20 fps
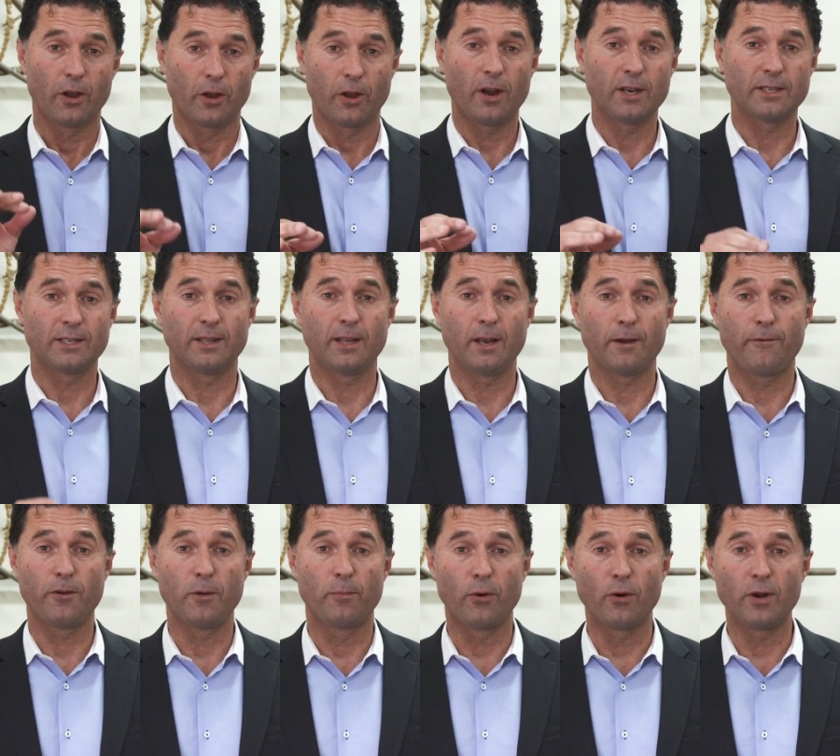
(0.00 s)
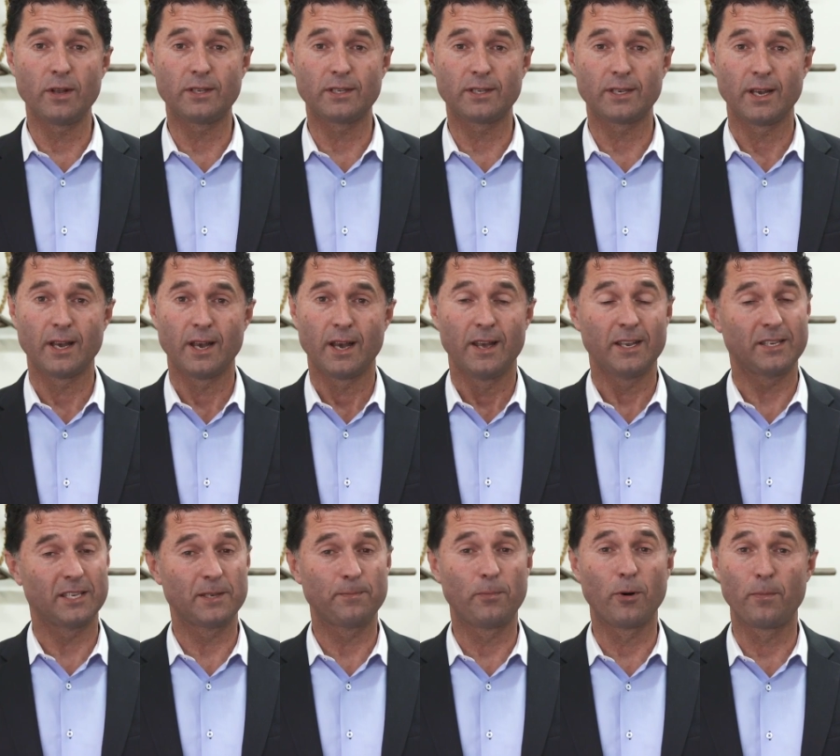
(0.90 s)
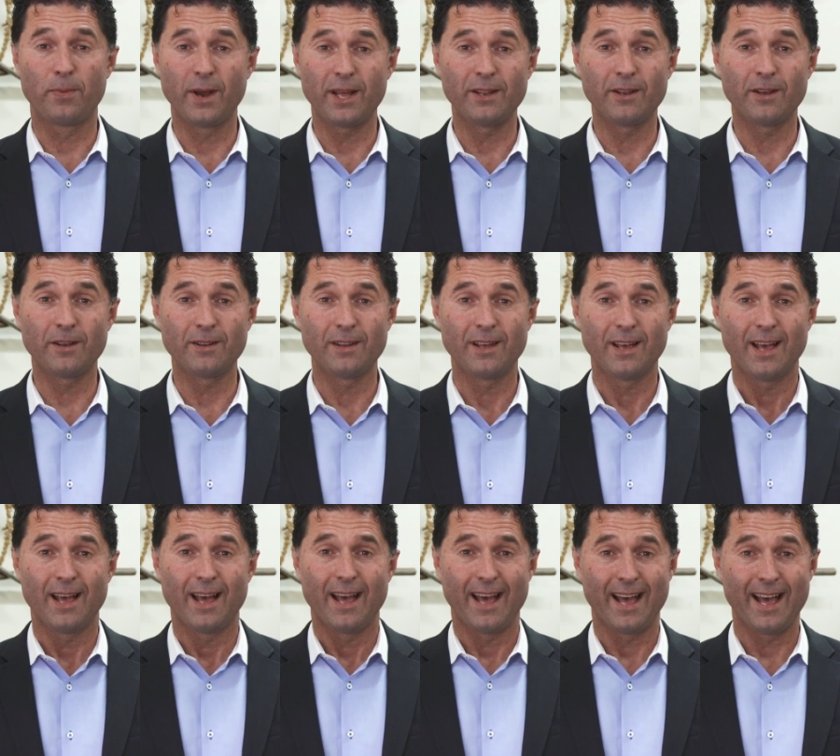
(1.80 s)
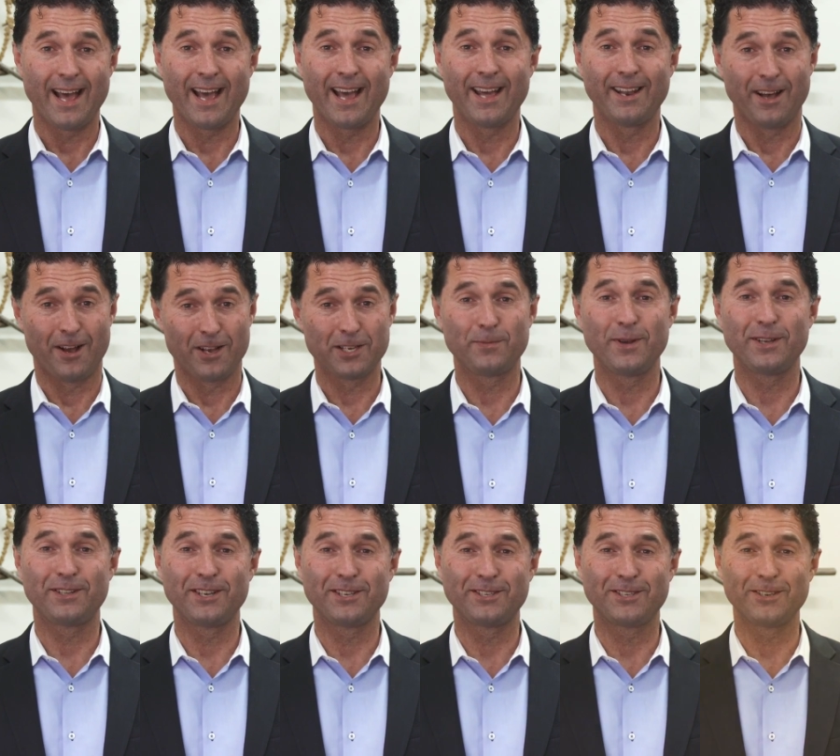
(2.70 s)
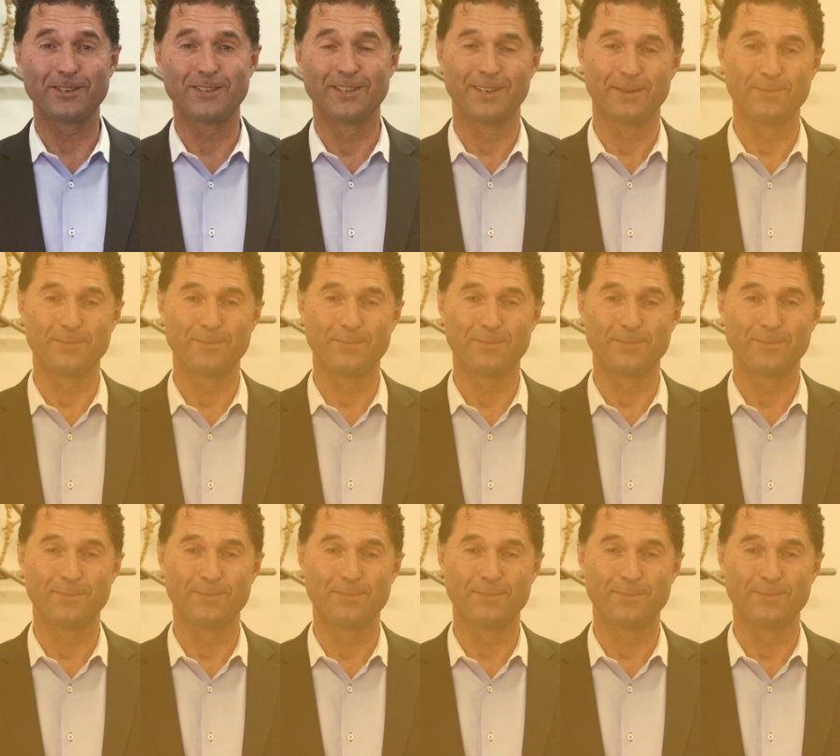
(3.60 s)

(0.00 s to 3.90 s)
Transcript: Guys, there are a few points. This is Paul Pettinon, and I'll speak to you soon.